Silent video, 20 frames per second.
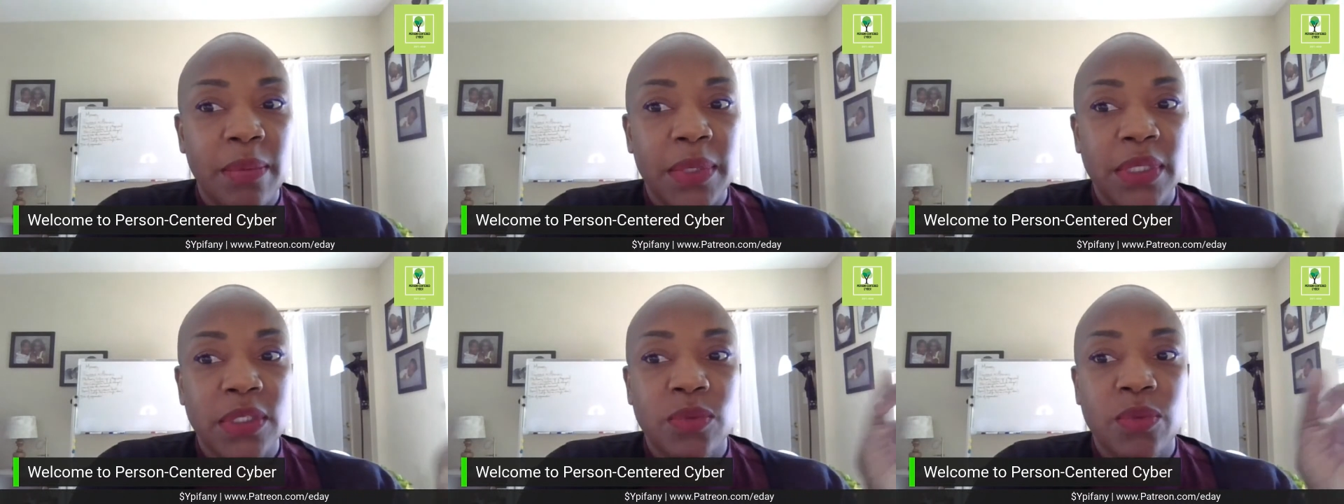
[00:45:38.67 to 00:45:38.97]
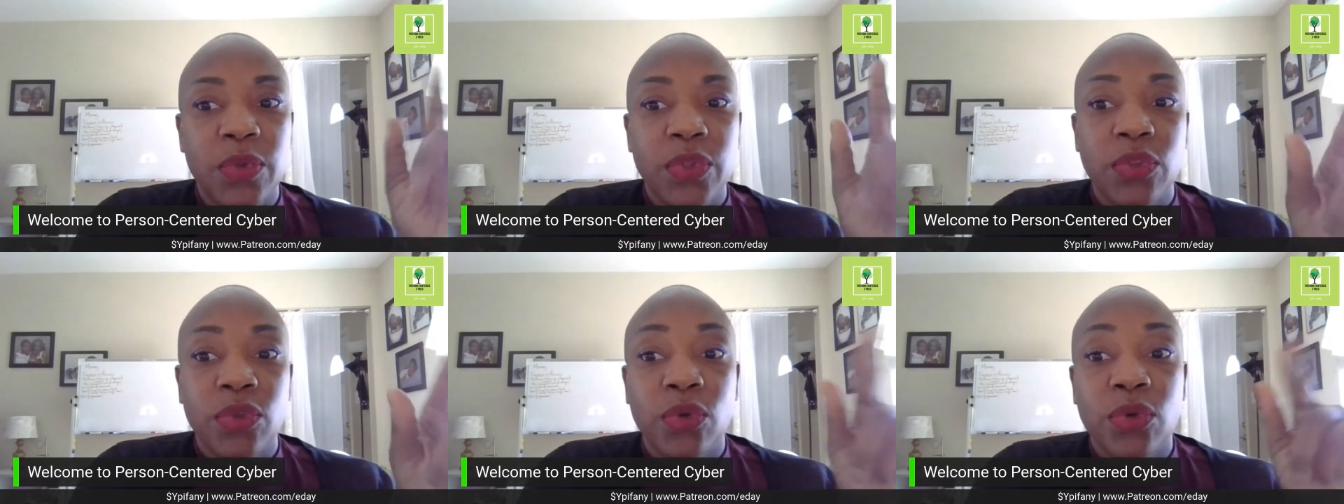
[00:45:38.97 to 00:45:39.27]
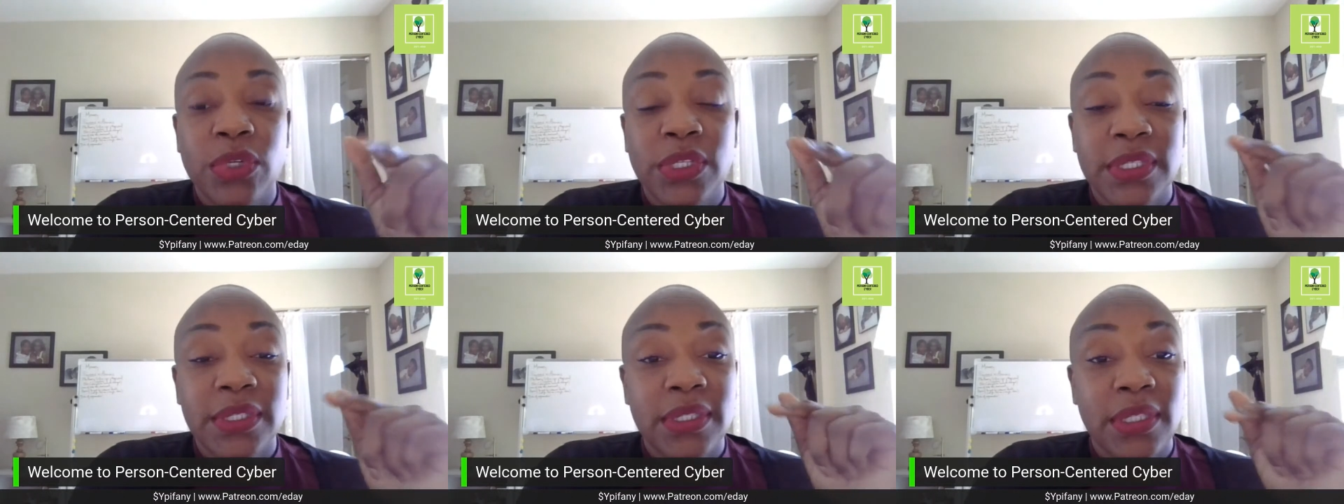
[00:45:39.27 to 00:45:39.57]
Because with
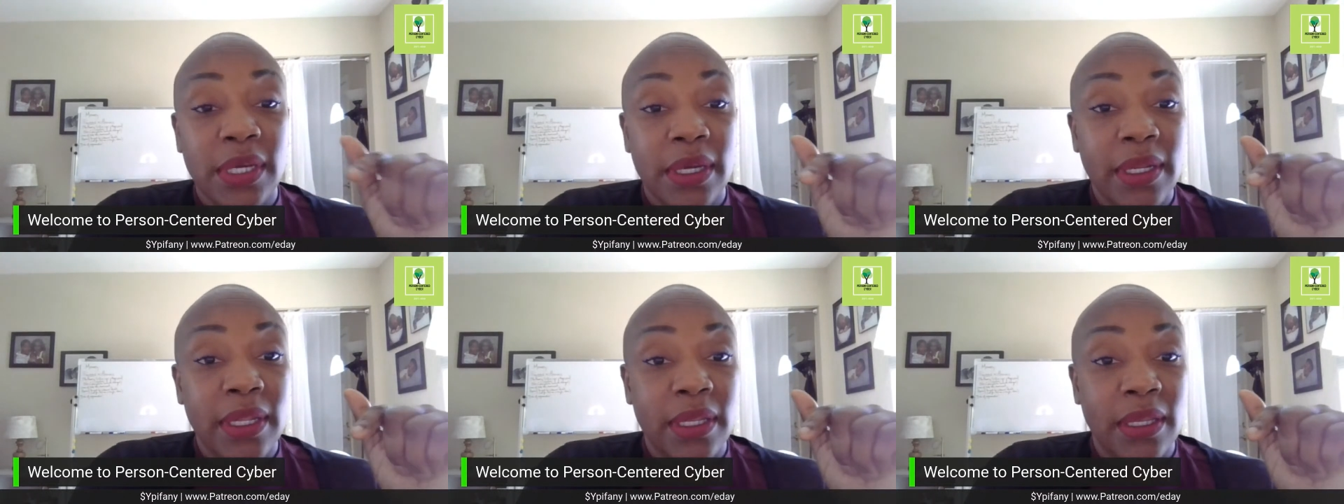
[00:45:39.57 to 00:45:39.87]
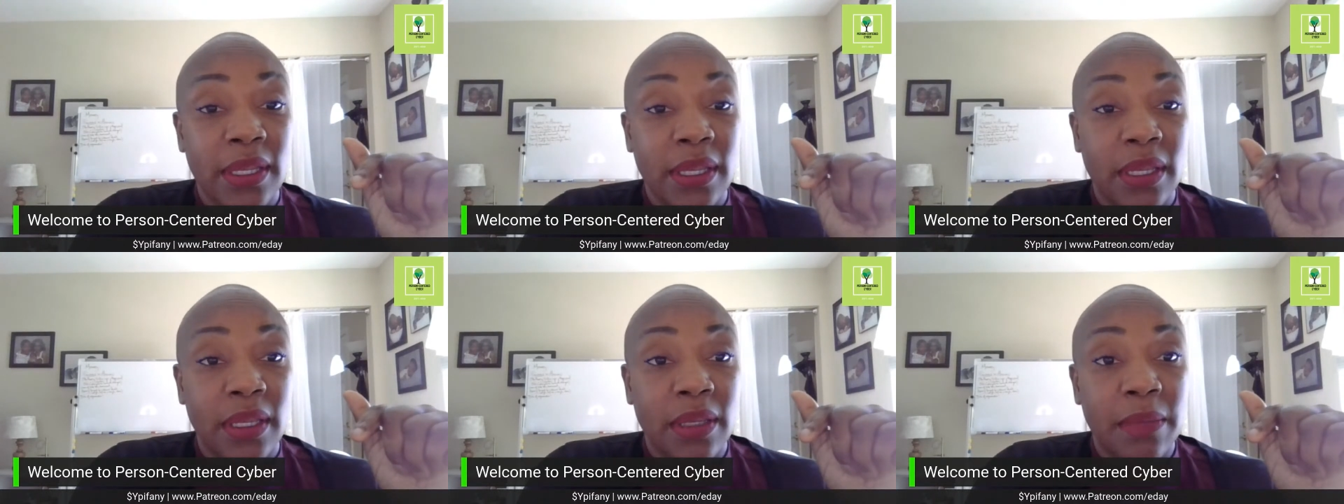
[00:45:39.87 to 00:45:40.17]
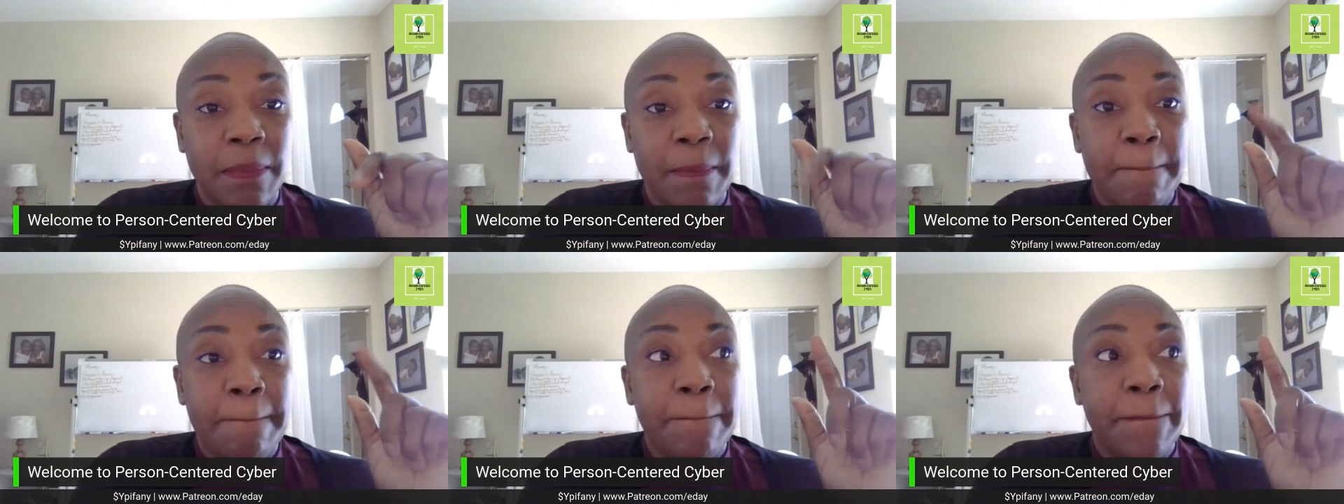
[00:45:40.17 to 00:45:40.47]
your
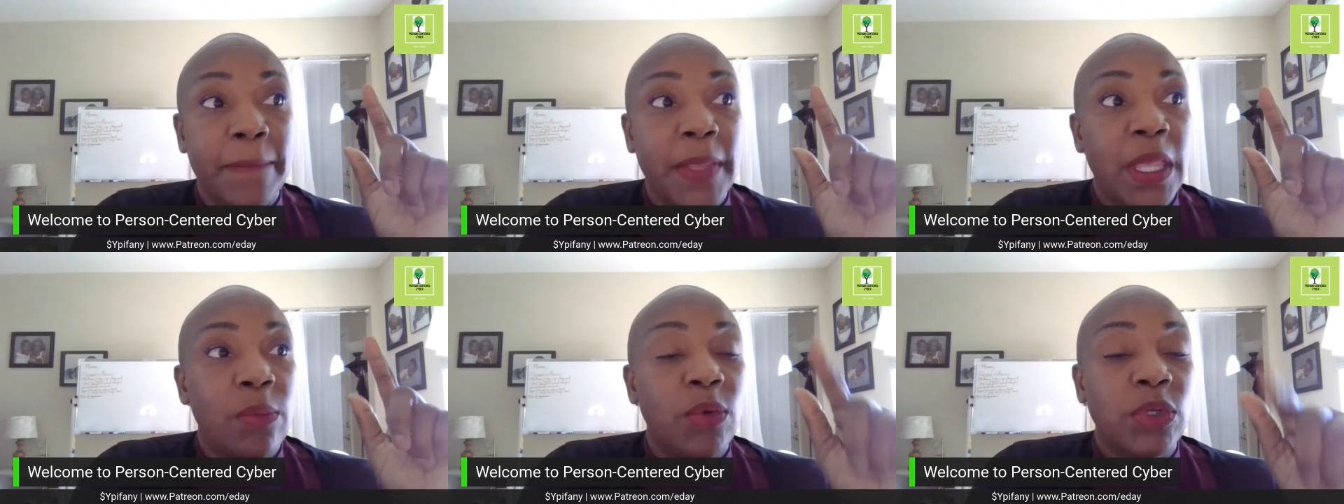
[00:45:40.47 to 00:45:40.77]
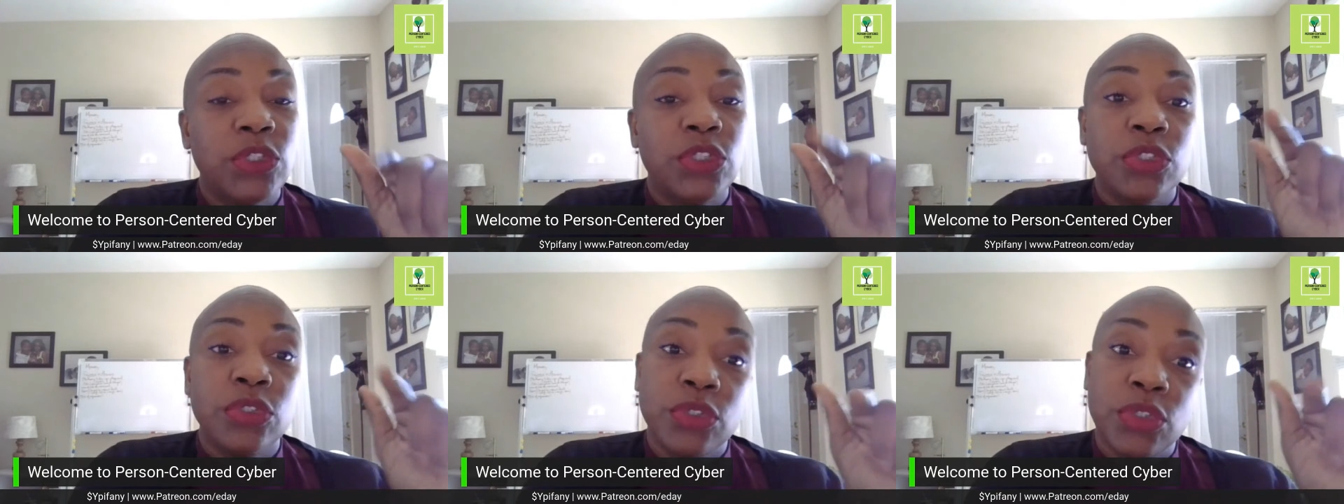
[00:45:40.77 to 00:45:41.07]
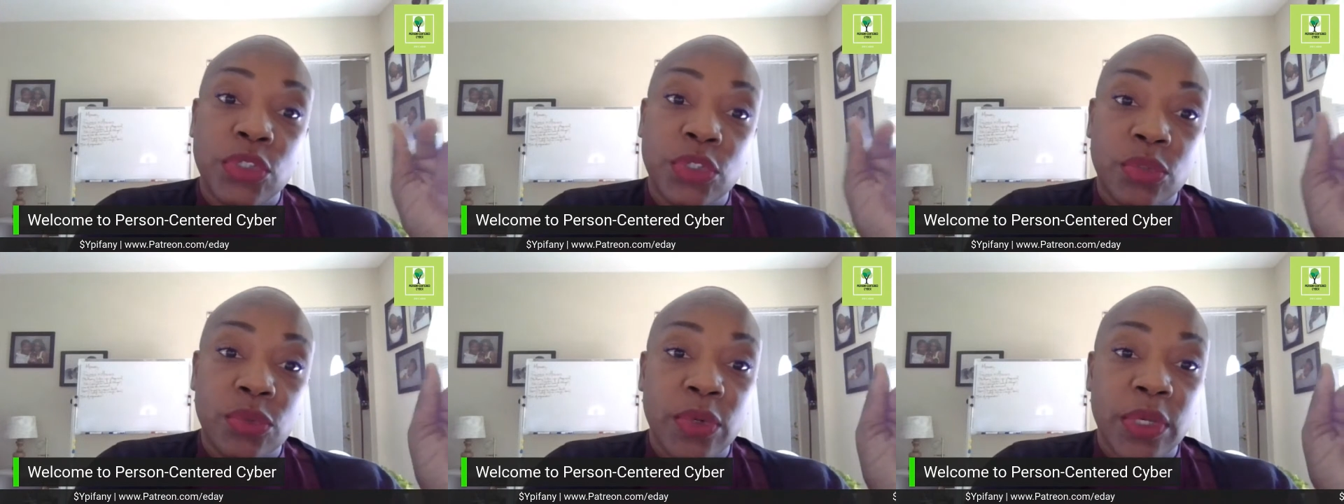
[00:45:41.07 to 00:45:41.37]
studying, what you're
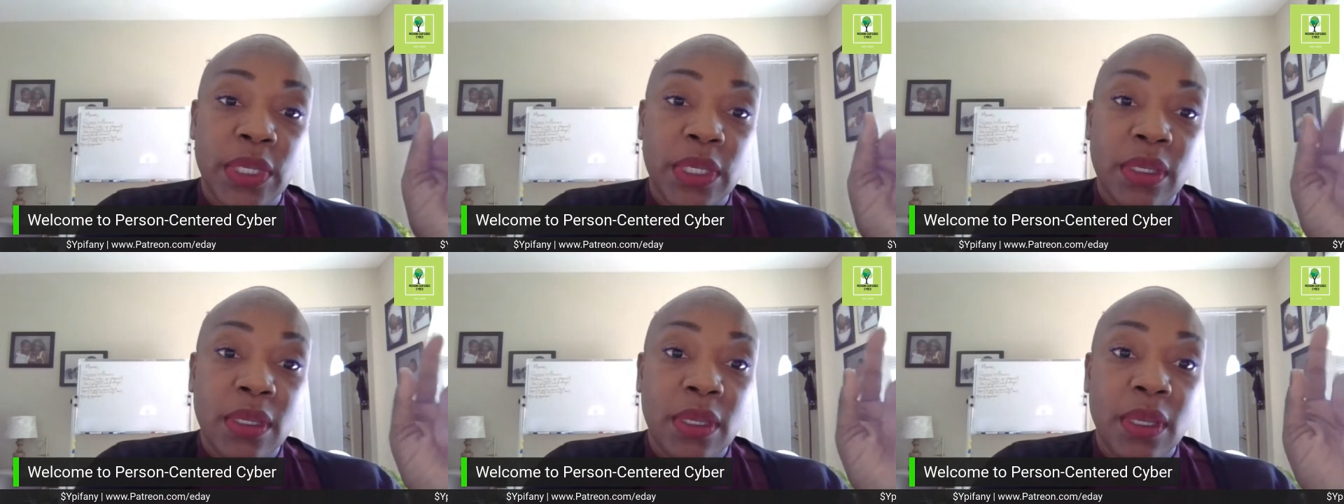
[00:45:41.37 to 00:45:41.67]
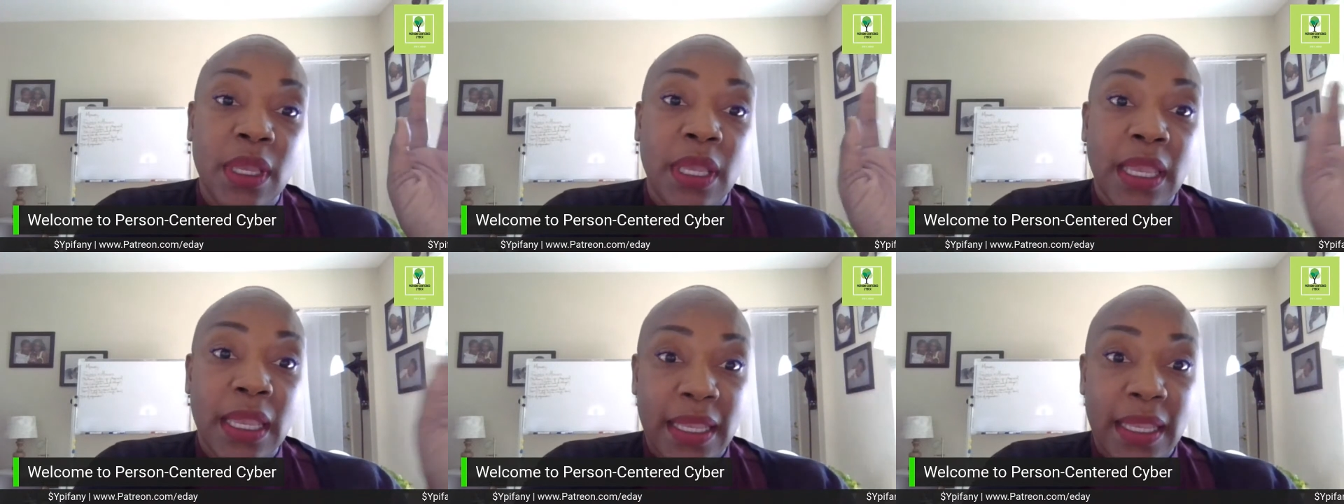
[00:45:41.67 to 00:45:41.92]
doing